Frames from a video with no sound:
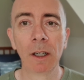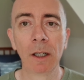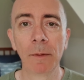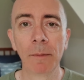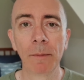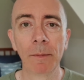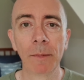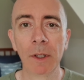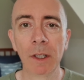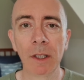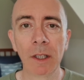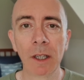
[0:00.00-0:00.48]

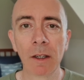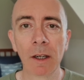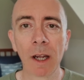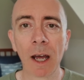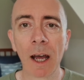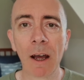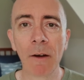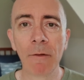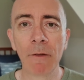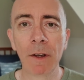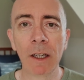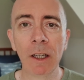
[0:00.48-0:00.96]
They didn't
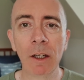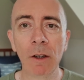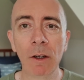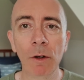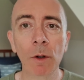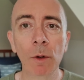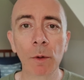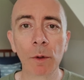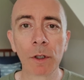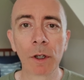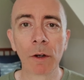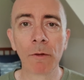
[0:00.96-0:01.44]
have any
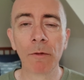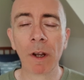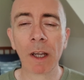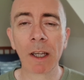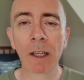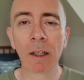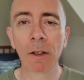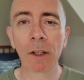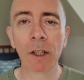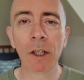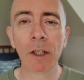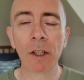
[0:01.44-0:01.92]
rules or
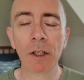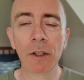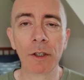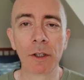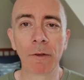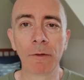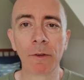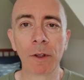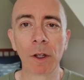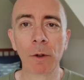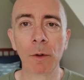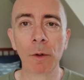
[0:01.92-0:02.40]
regulations
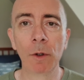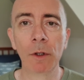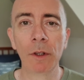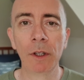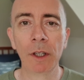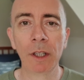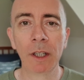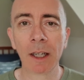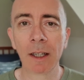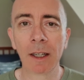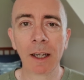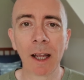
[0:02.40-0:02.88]
of their own.
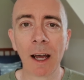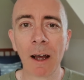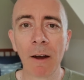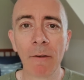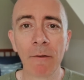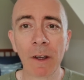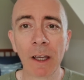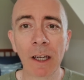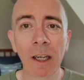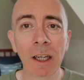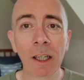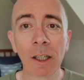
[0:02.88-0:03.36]
They didn't have
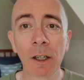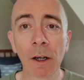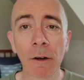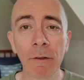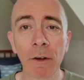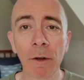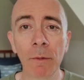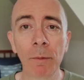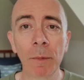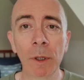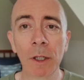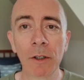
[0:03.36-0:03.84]
any
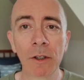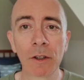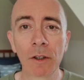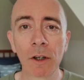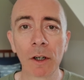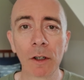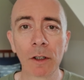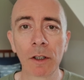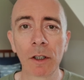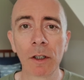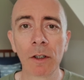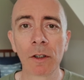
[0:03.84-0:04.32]
government
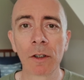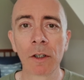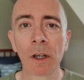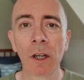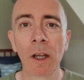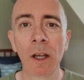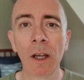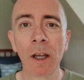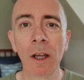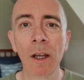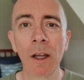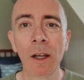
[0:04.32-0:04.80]
structures.
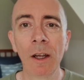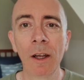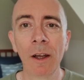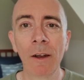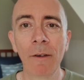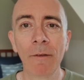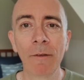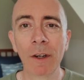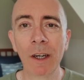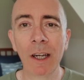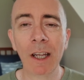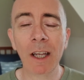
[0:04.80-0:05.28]

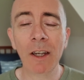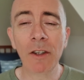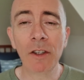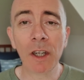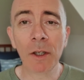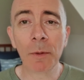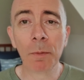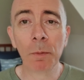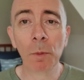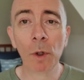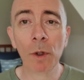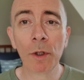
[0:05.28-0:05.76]
For
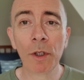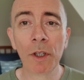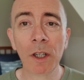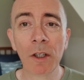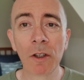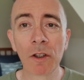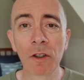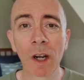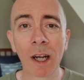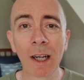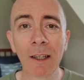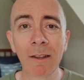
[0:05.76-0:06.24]
ages, Moses
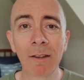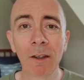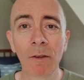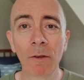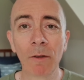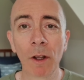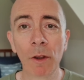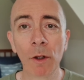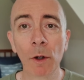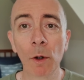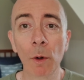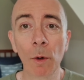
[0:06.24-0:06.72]
tried to
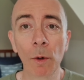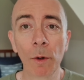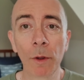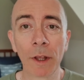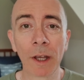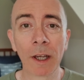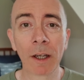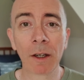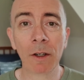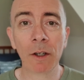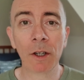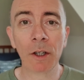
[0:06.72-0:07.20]
run the whole
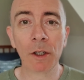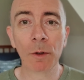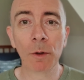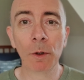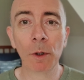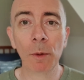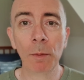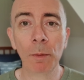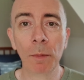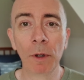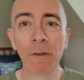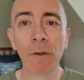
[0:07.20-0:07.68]
thing on his
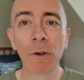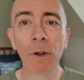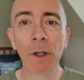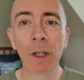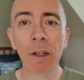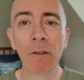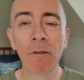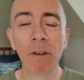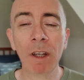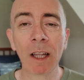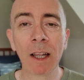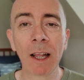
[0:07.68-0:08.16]
own before
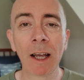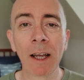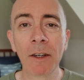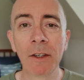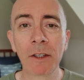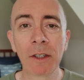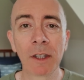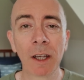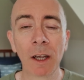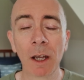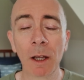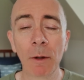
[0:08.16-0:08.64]
he
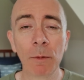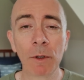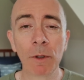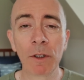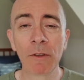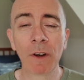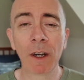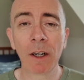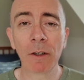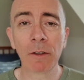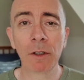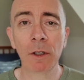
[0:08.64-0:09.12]
realised that it was
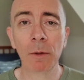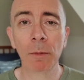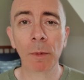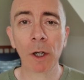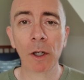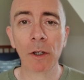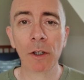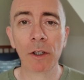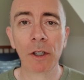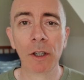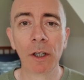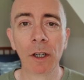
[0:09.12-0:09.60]
far too
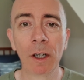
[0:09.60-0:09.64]
much.